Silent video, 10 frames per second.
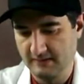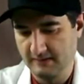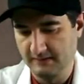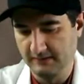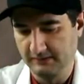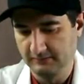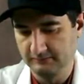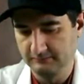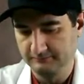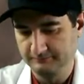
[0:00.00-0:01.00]

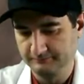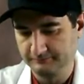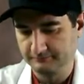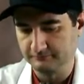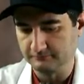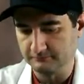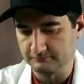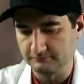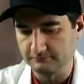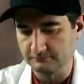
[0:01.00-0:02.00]

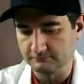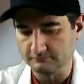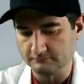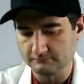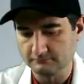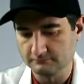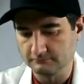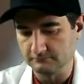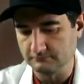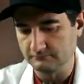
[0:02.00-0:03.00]

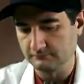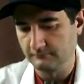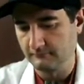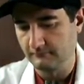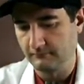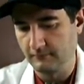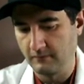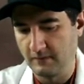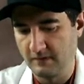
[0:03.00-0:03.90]
(silence)